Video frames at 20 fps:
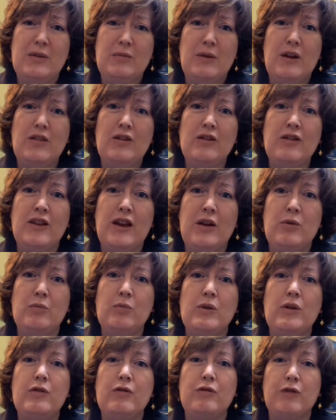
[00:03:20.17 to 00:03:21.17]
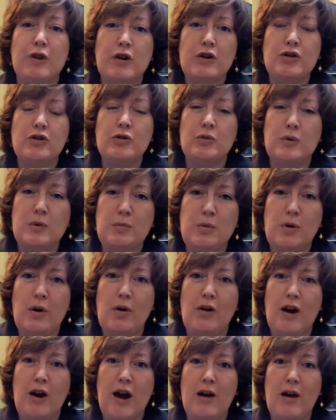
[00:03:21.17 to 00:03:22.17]
rather than refer to a
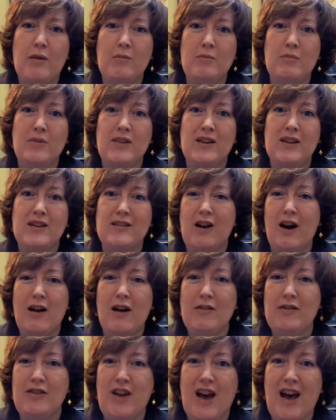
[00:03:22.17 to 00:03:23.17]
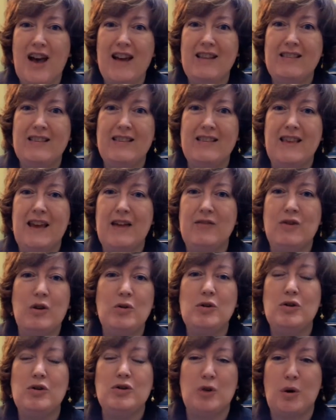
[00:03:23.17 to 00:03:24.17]
program that's offsite that they have
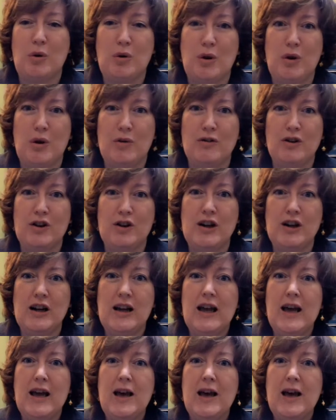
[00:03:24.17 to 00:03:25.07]
no control over,